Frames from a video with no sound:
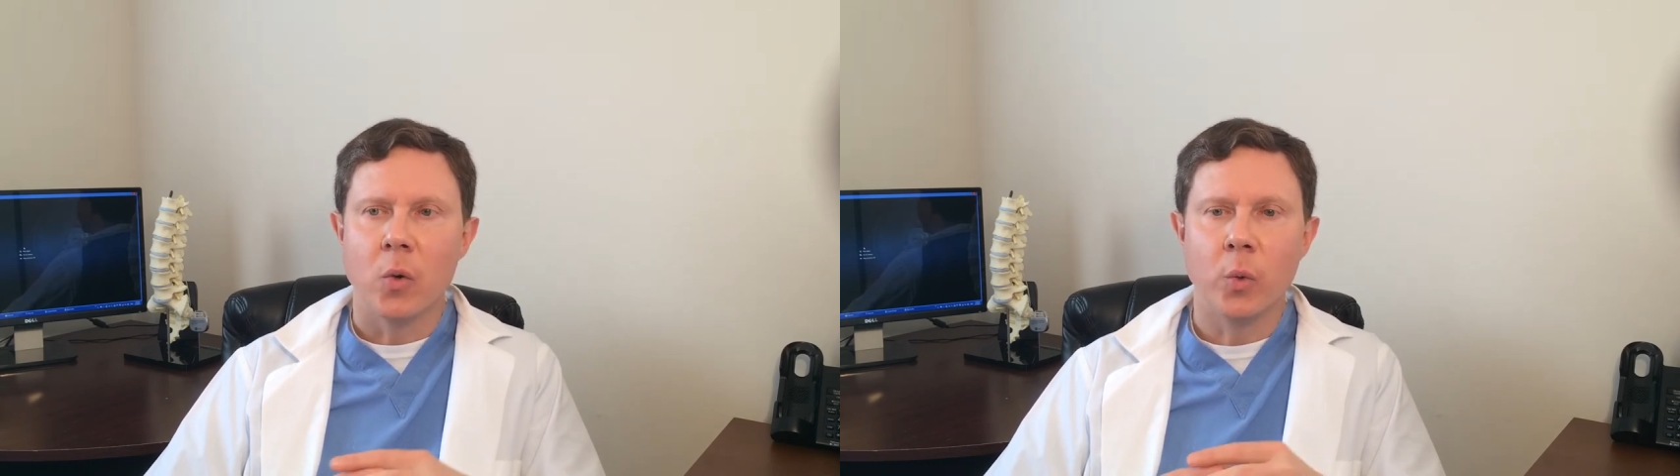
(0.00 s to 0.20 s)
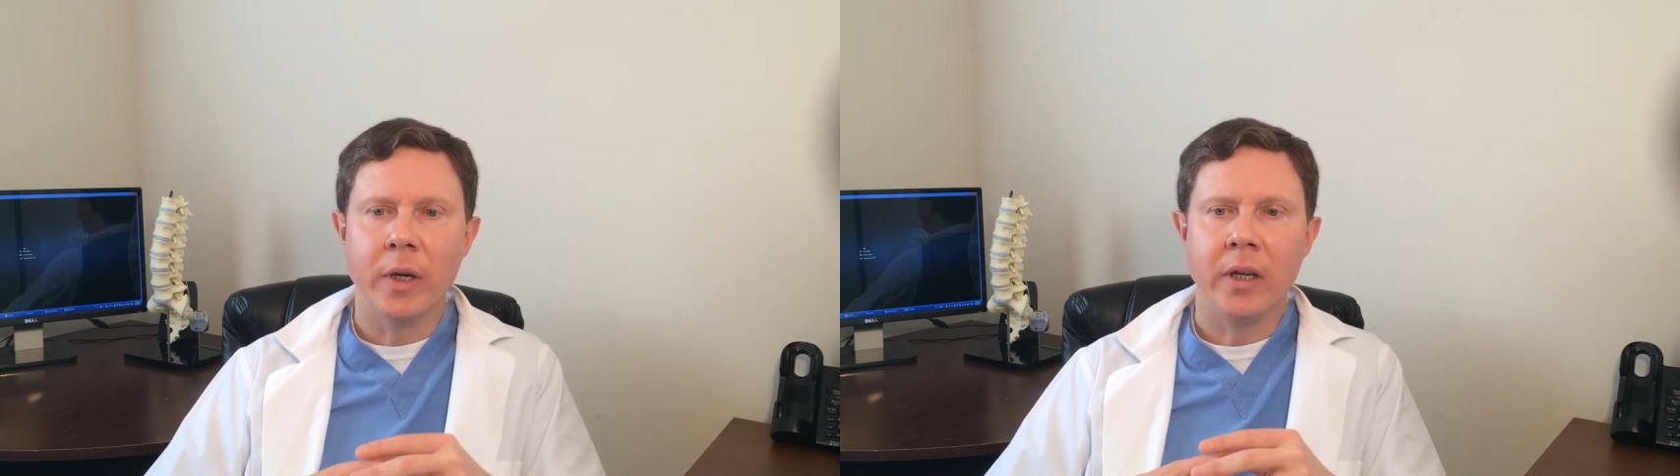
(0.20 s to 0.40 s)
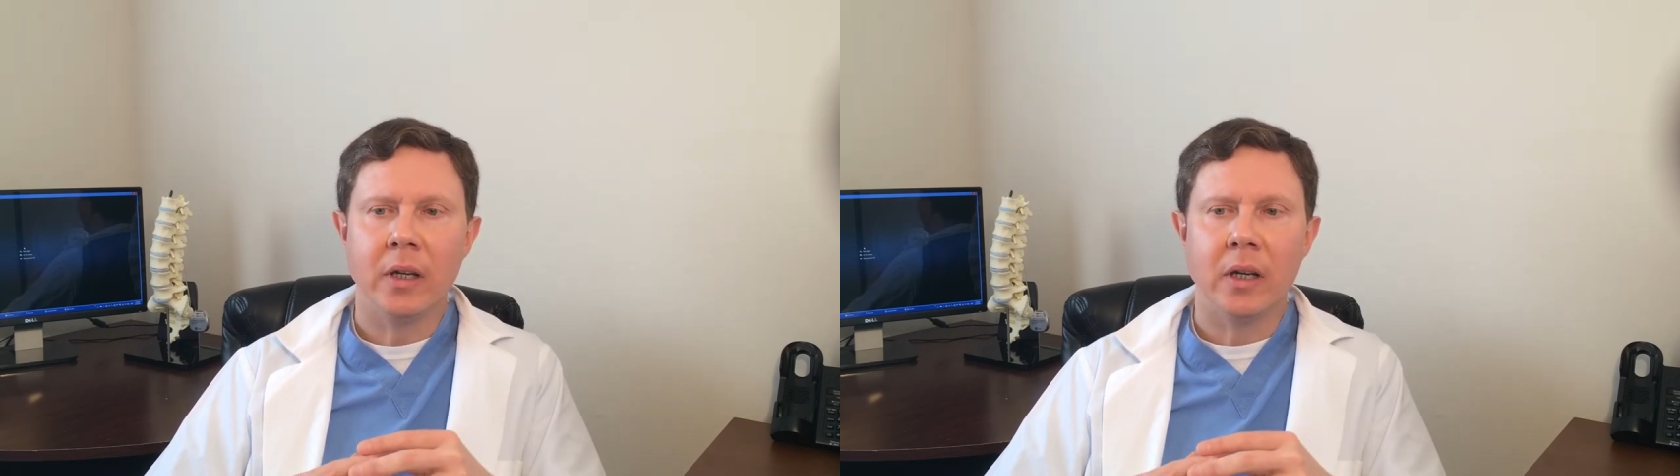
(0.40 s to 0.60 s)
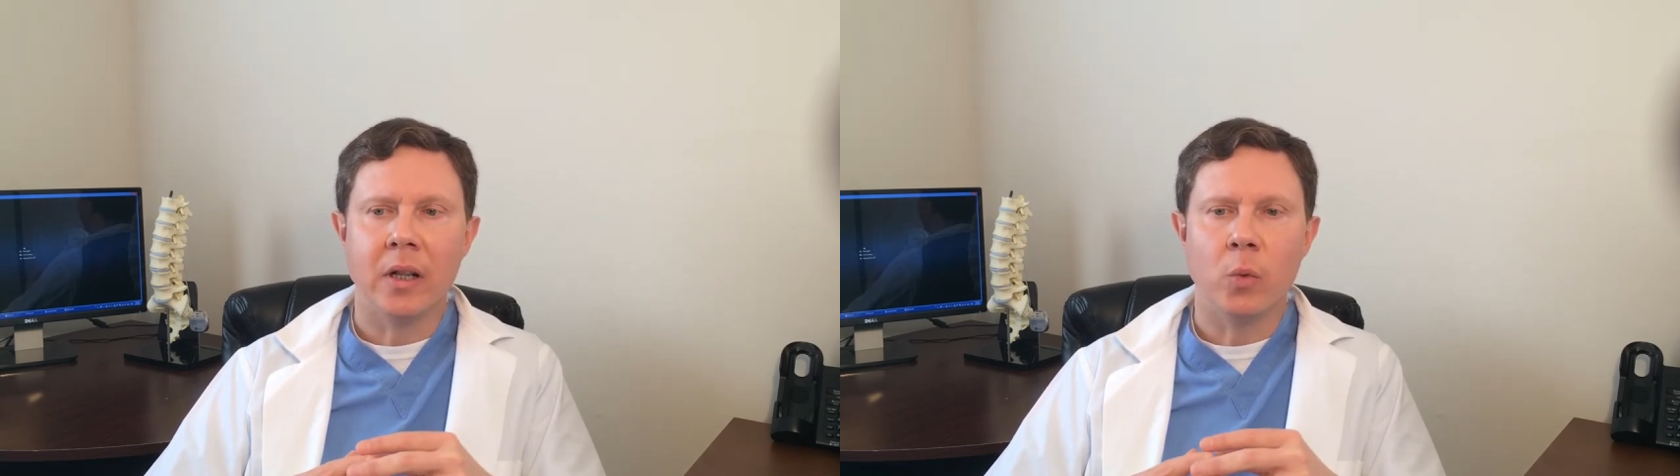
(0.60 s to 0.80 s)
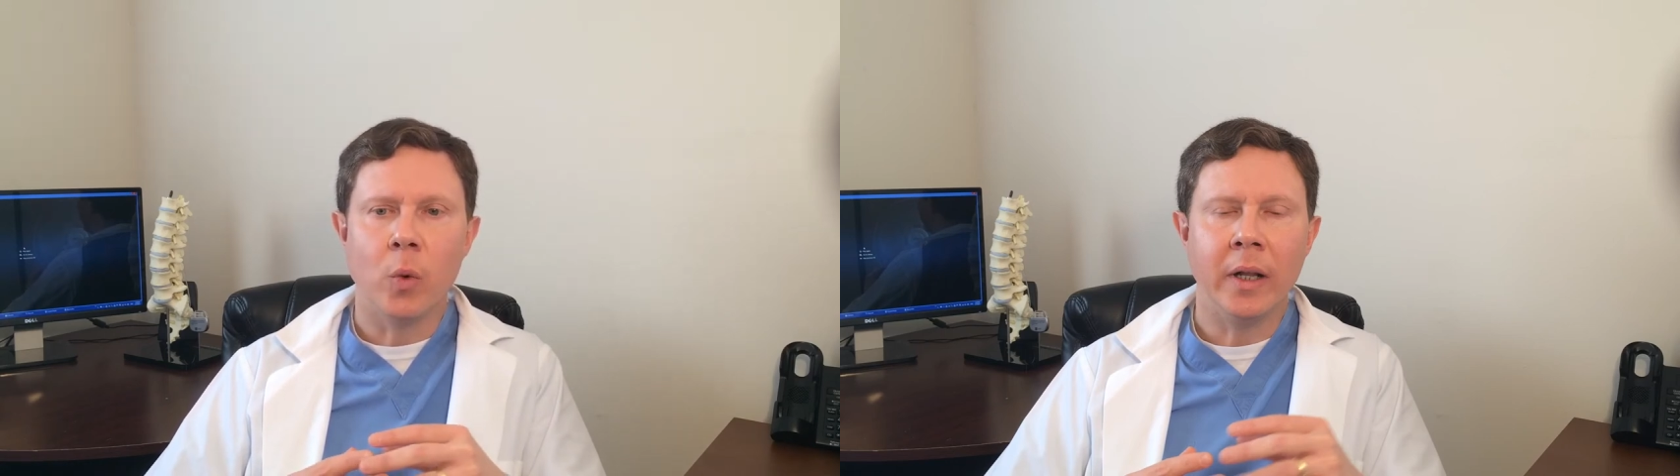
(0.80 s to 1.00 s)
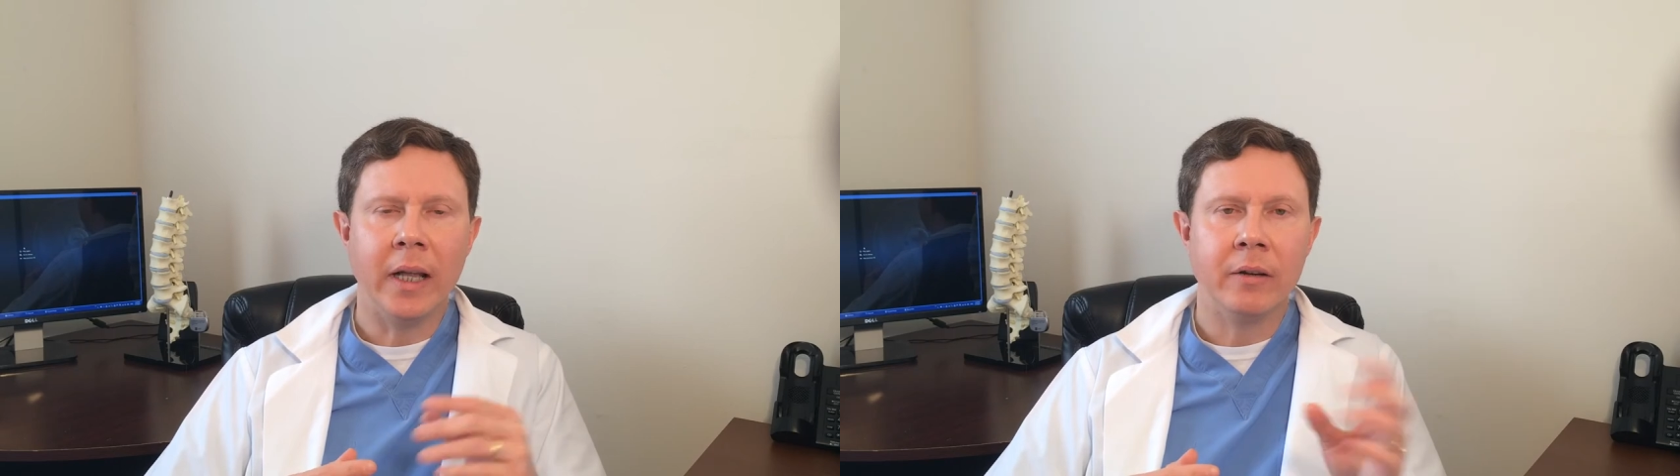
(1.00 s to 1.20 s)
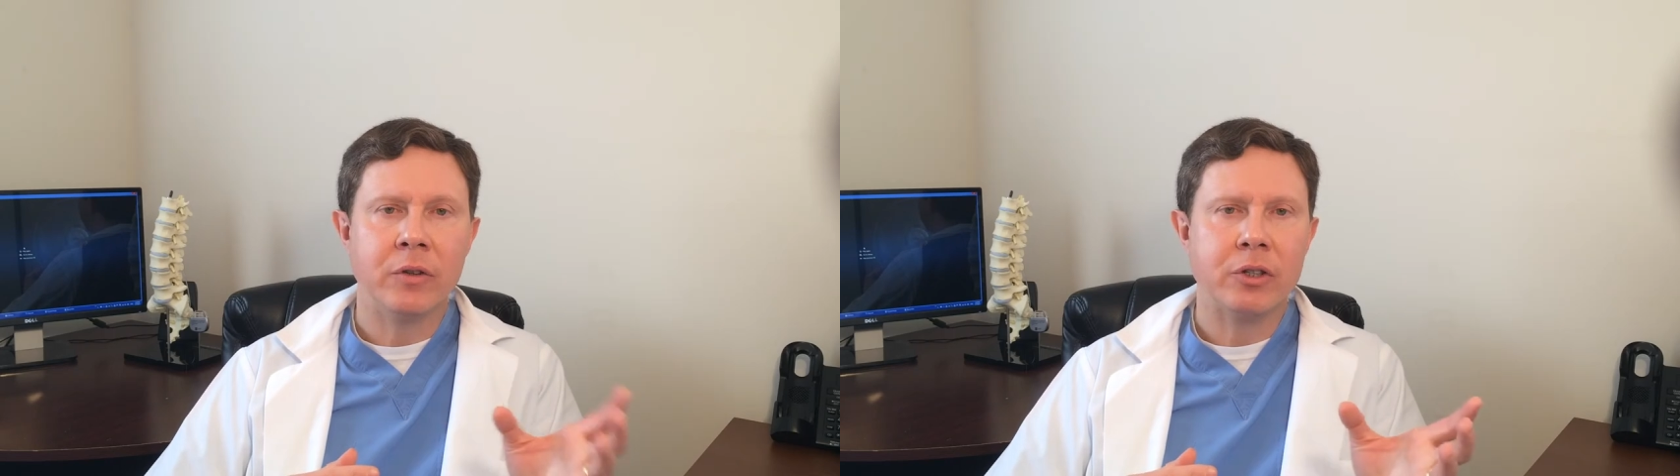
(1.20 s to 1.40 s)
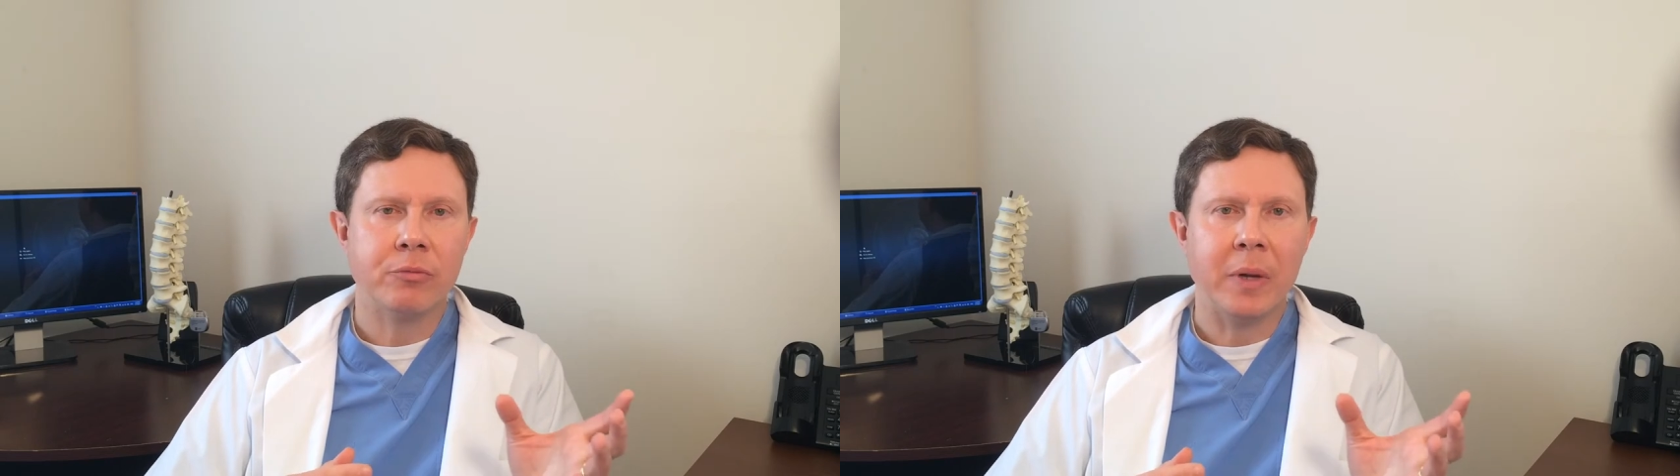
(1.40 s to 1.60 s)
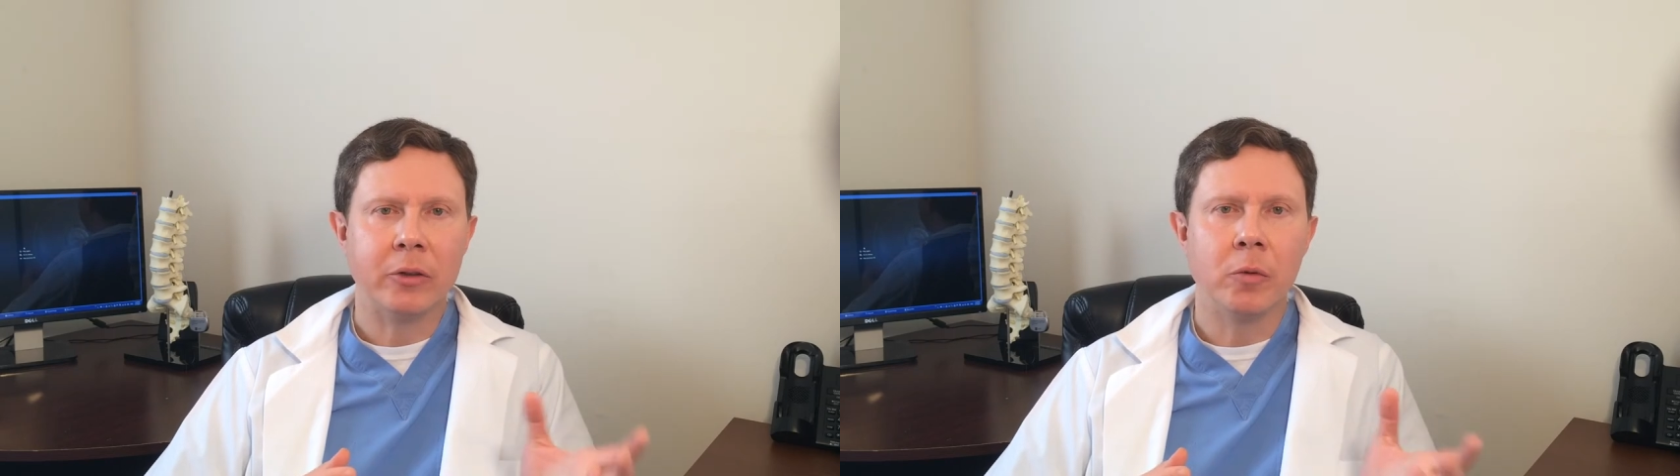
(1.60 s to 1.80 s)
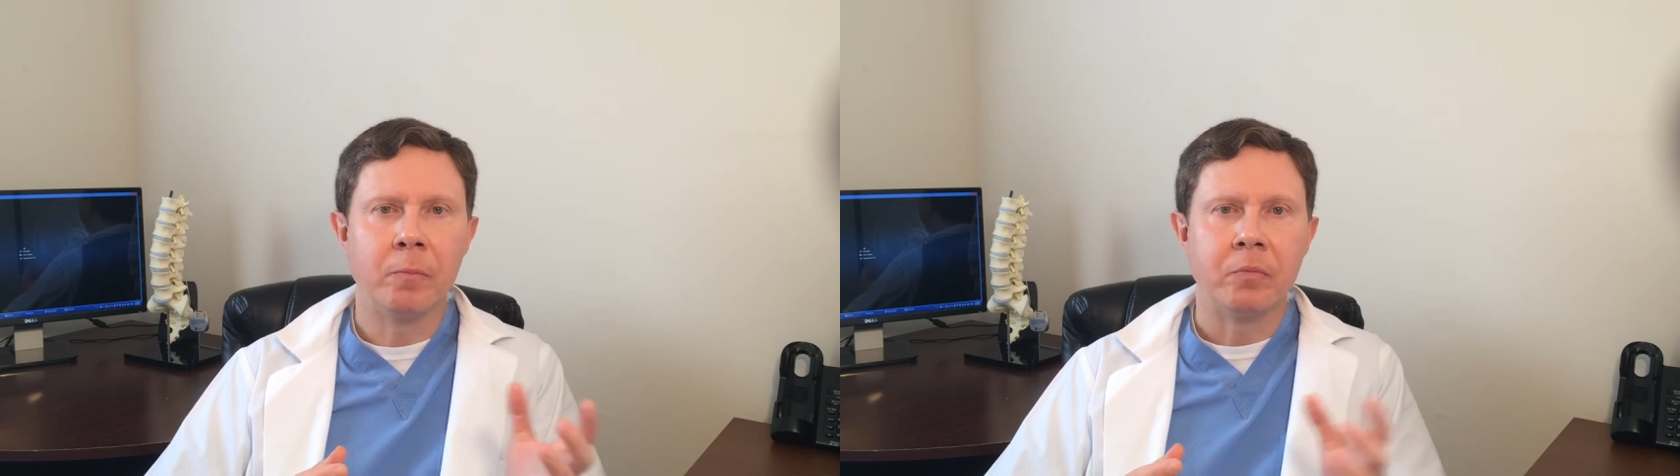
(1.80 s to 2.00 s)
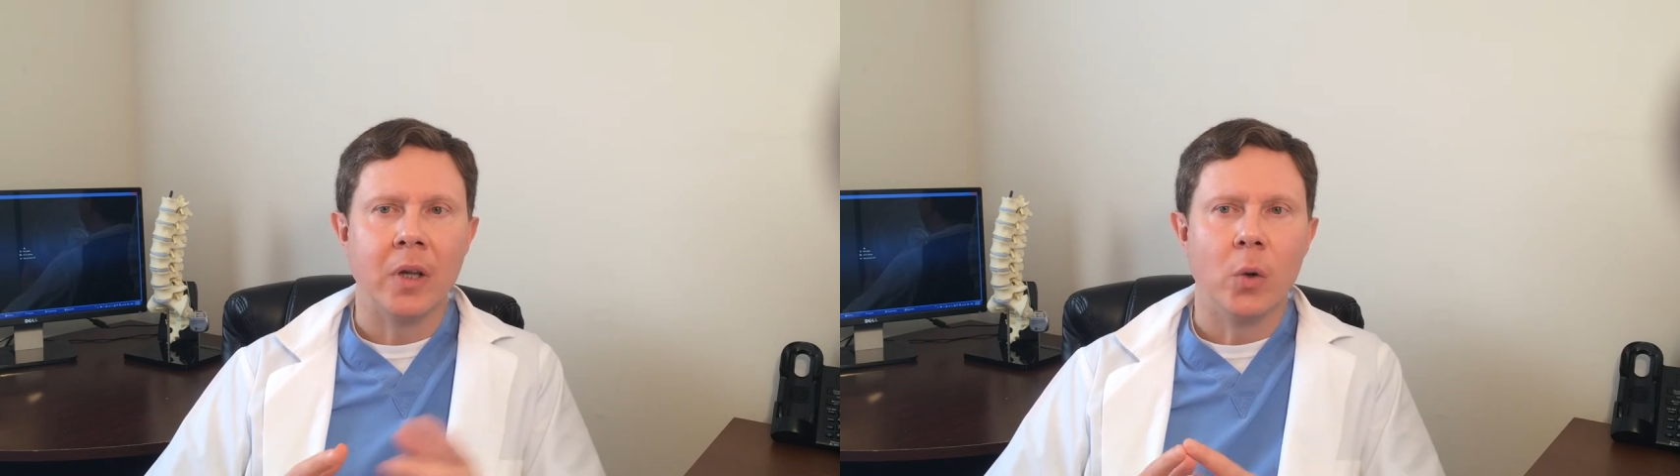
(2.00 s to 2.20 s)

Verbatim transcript: We, on one end of the spectrum,